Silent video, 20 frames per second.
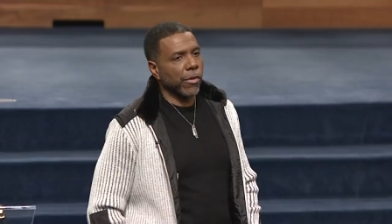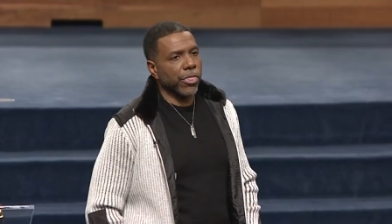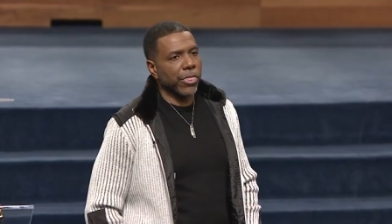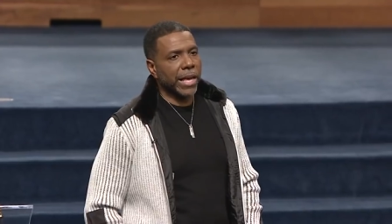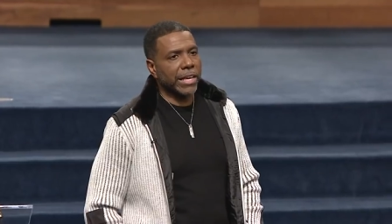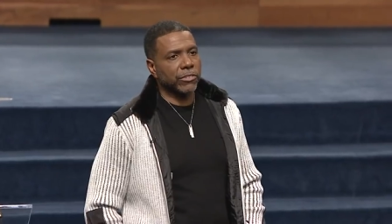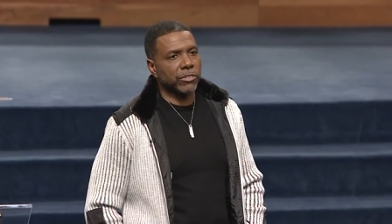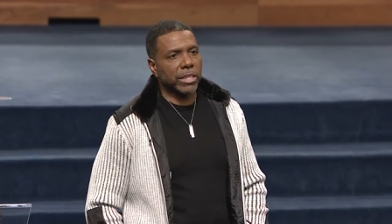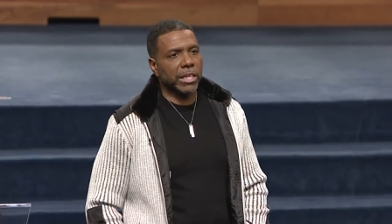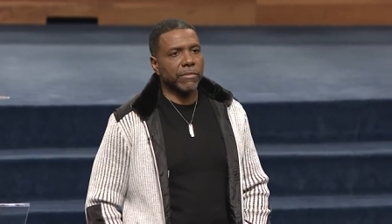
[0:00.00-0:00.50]

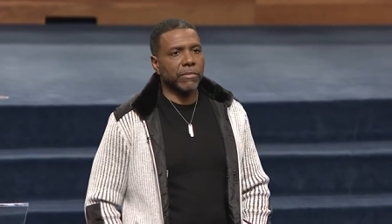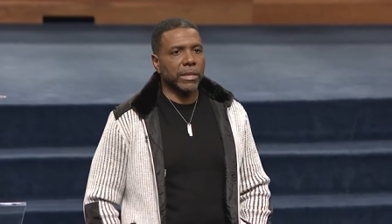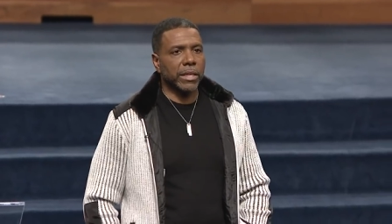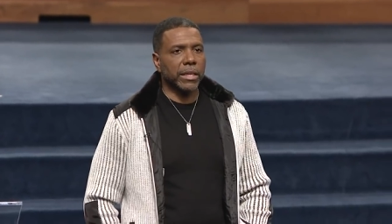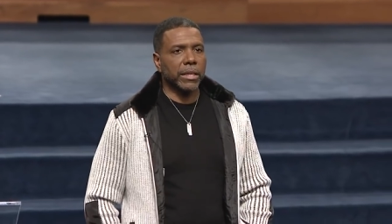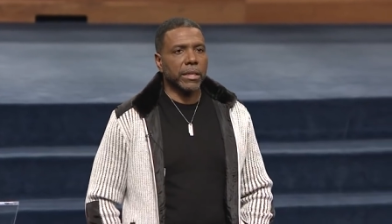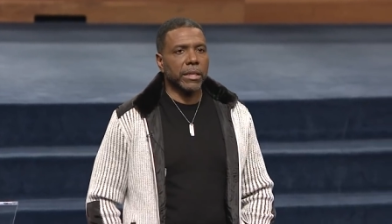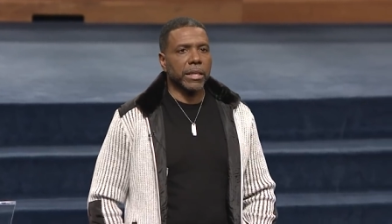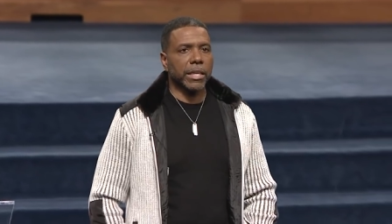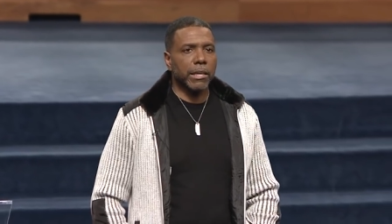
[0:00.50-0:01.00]

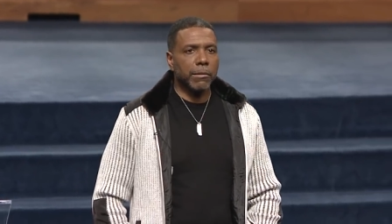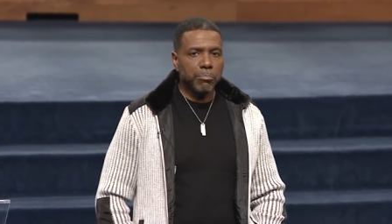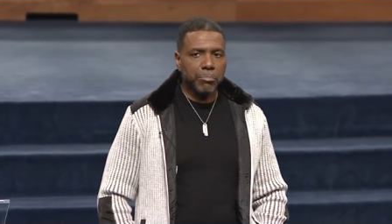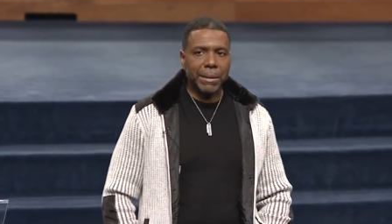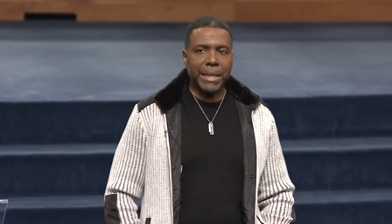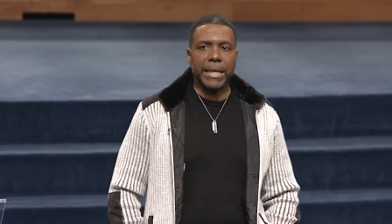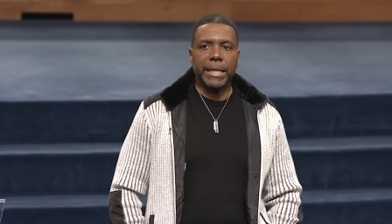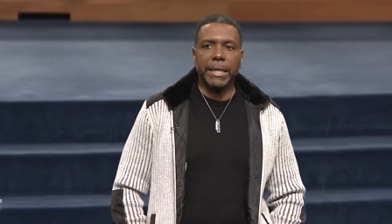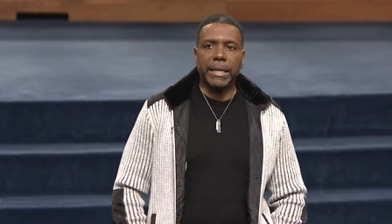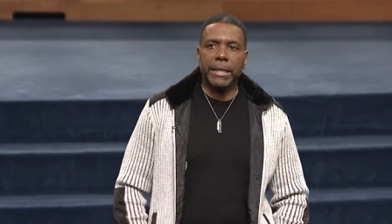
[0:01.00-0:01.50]
thanksgiving can
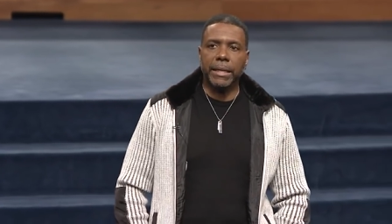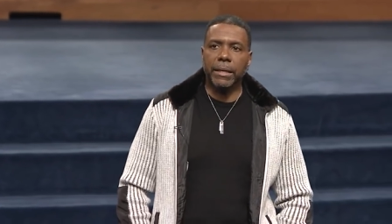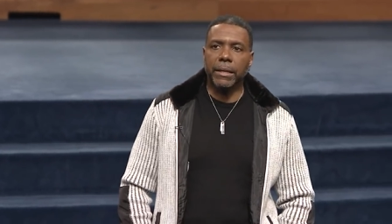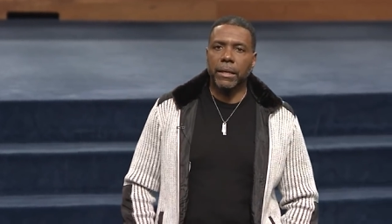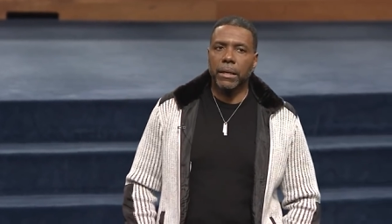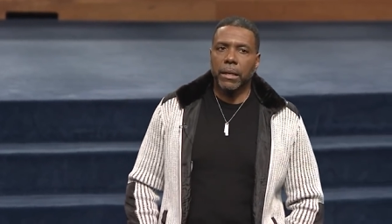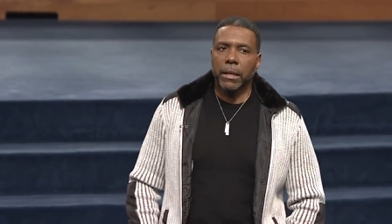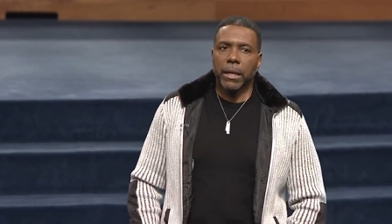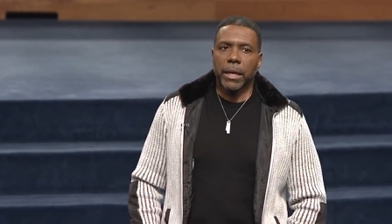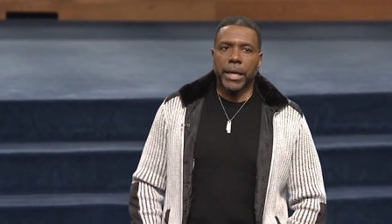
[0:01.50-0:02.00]

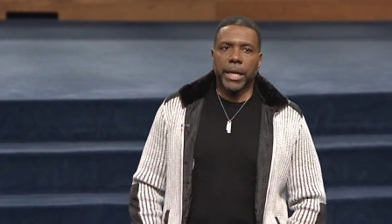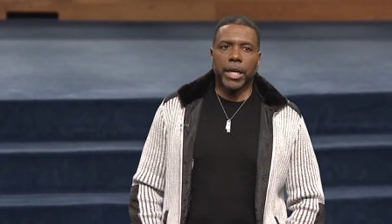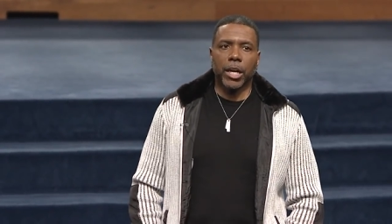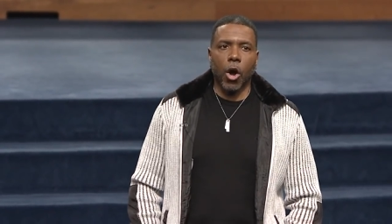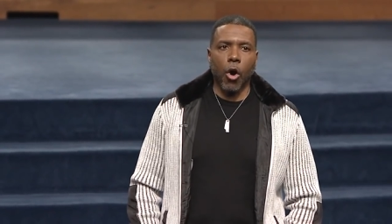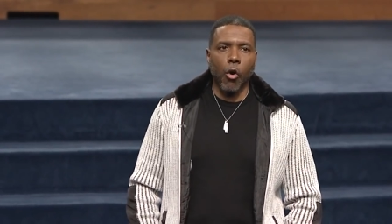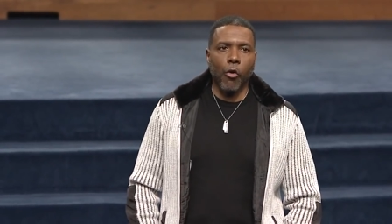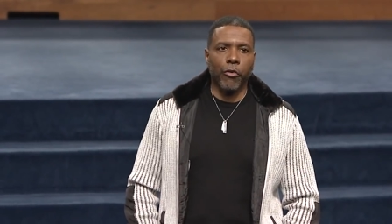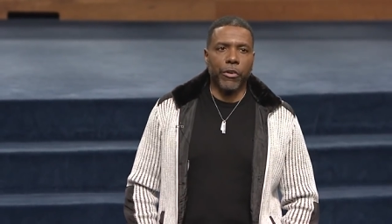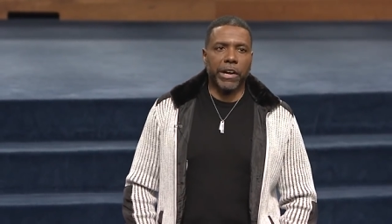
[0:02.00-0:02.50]
be in
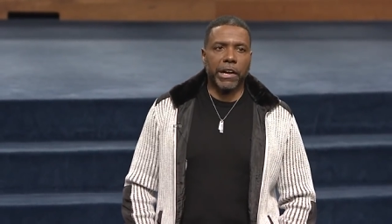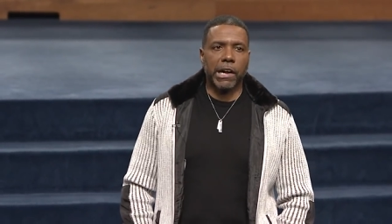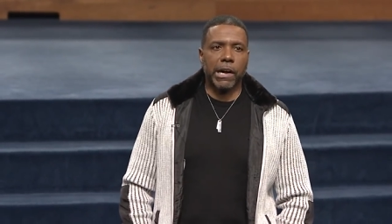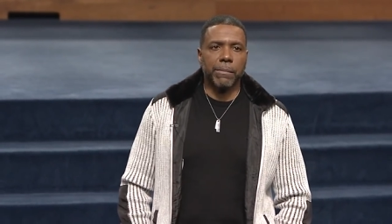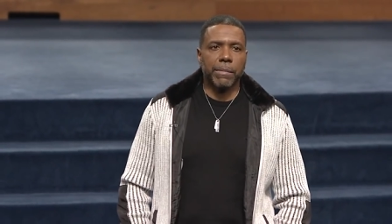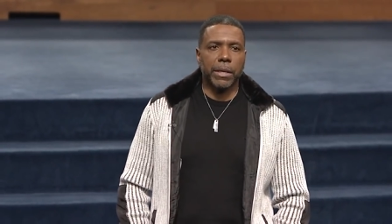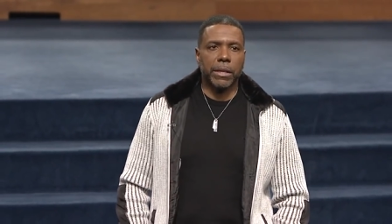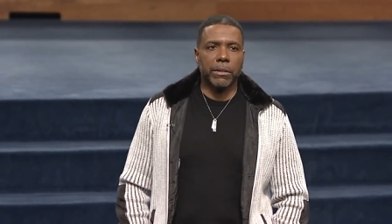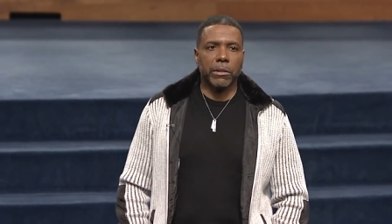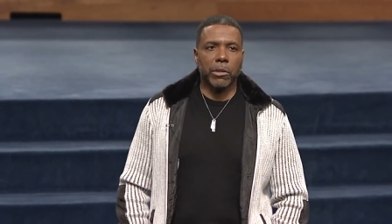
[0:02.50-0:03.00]

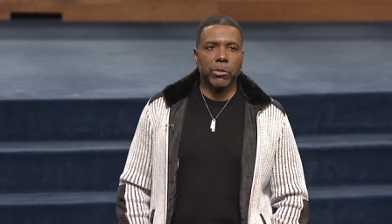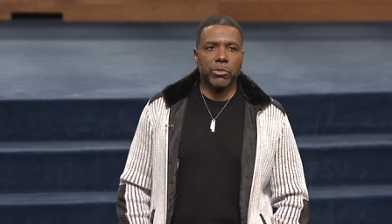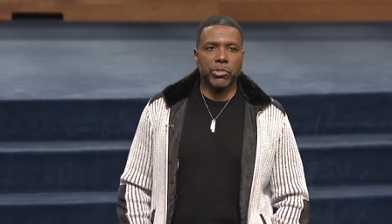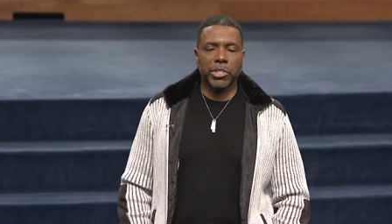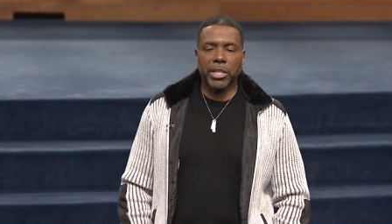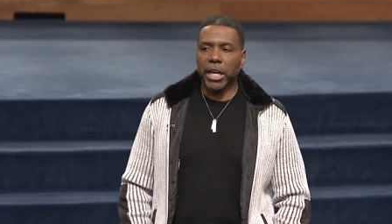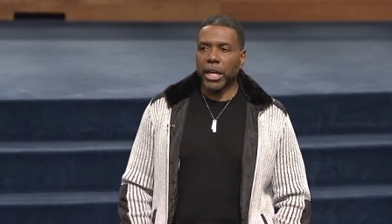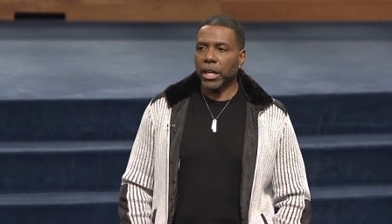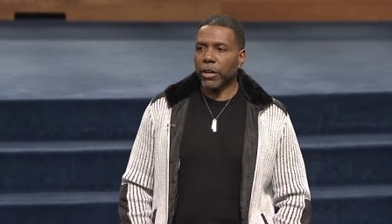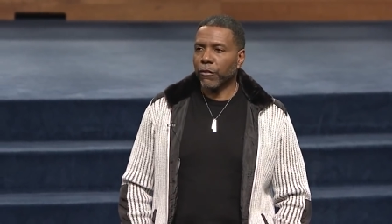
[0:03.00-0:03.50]
overcoming those
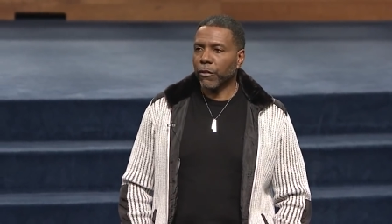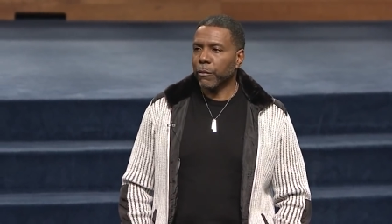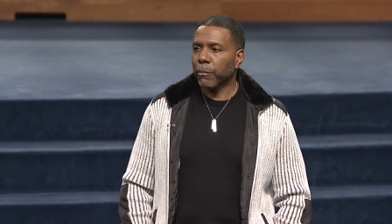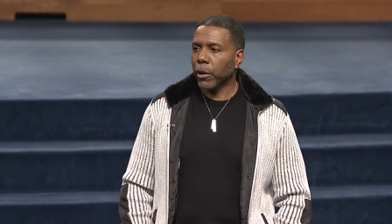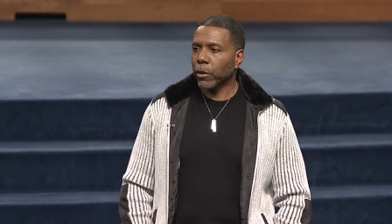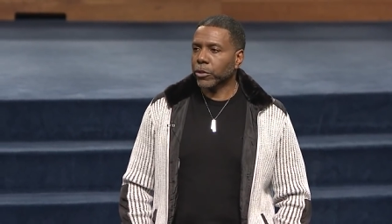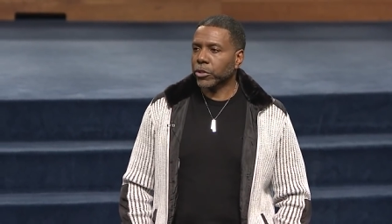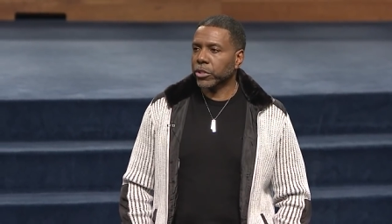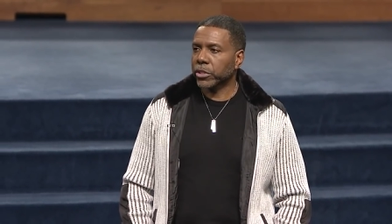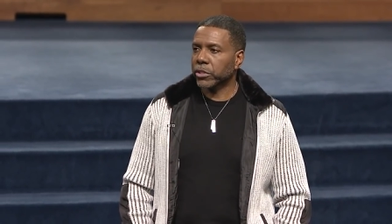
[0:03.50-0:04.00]
negative
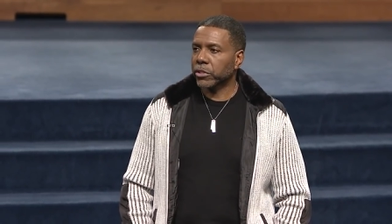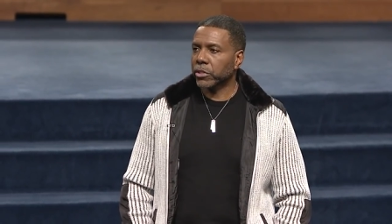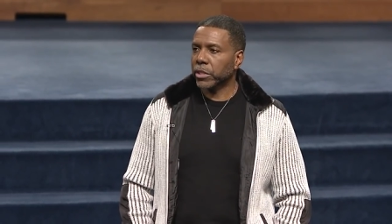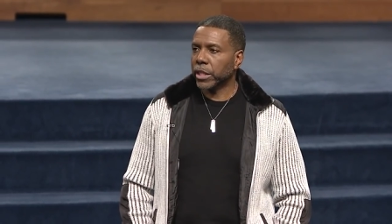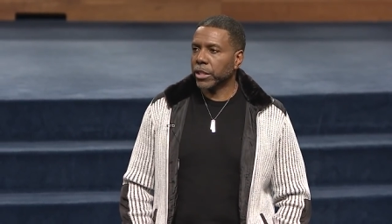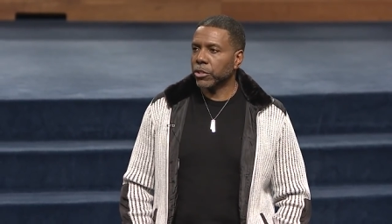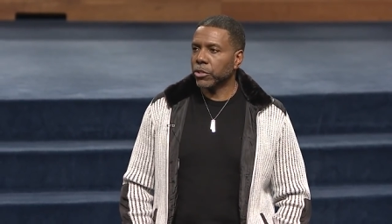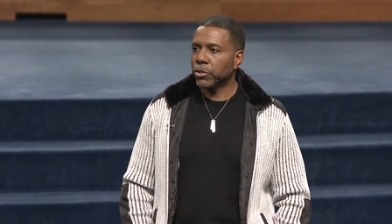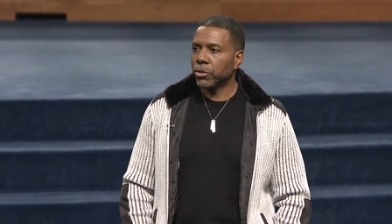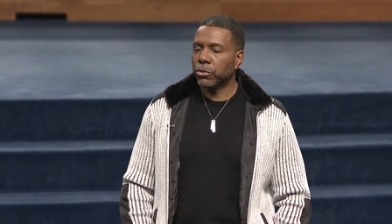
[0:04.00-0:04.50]
emotions
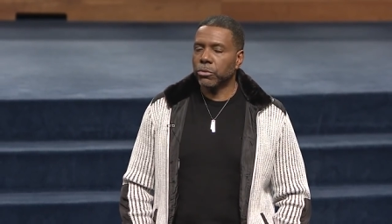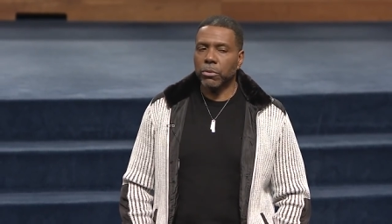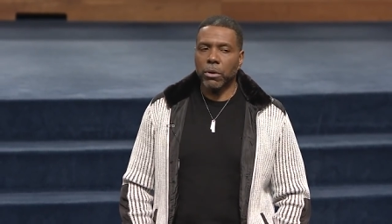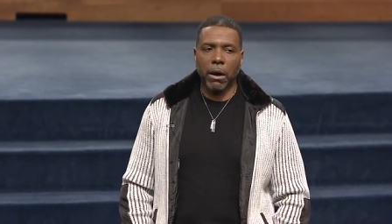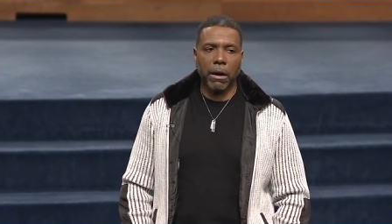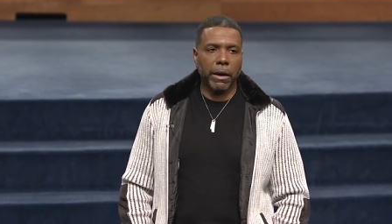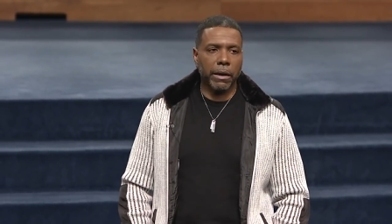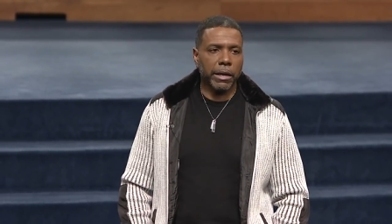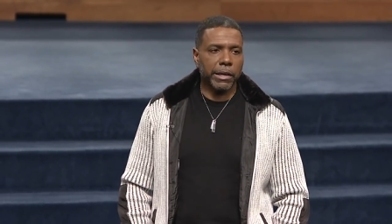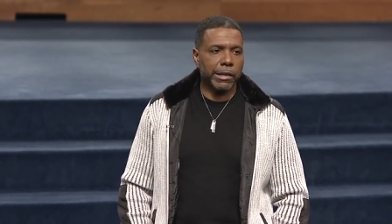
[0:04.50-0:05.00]
that you
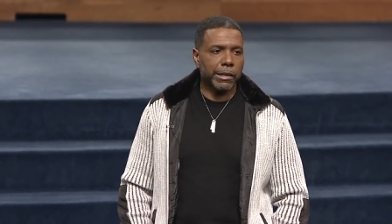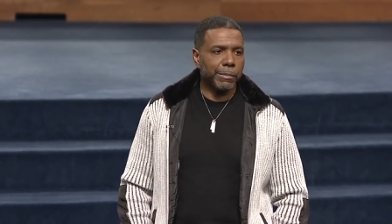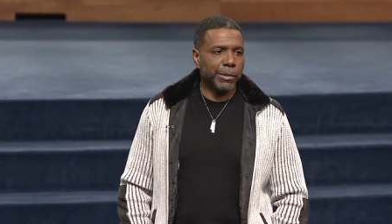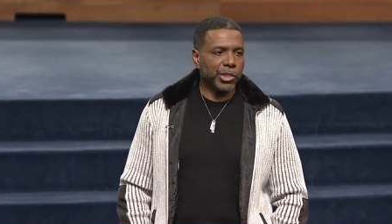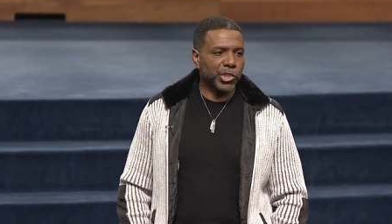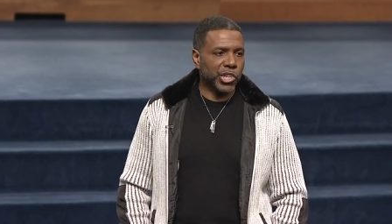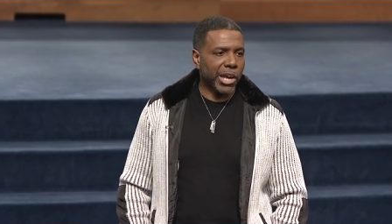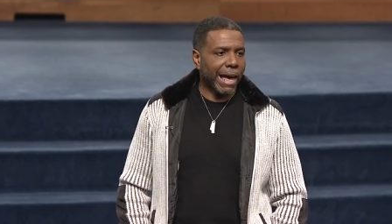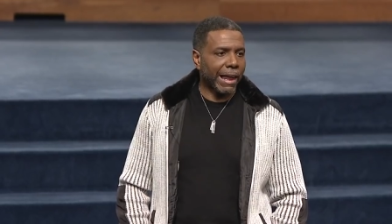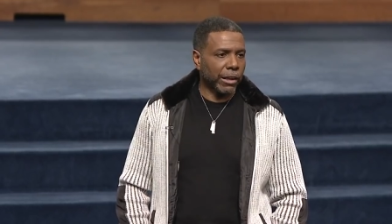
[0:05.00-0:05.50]
are going to be
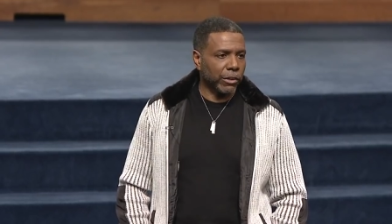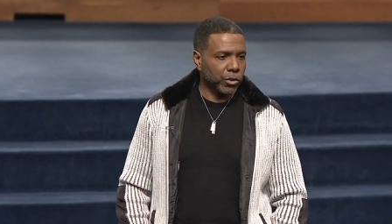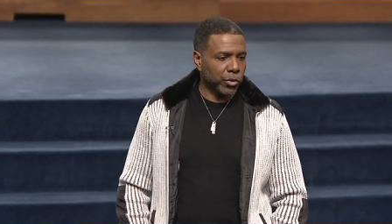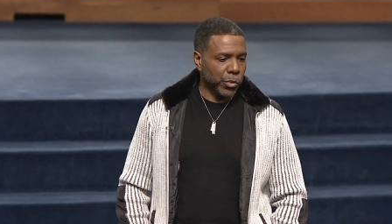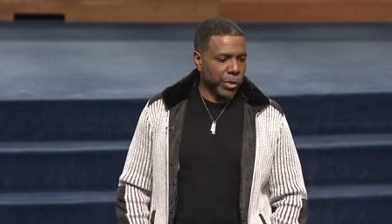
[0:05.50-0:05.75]
challenged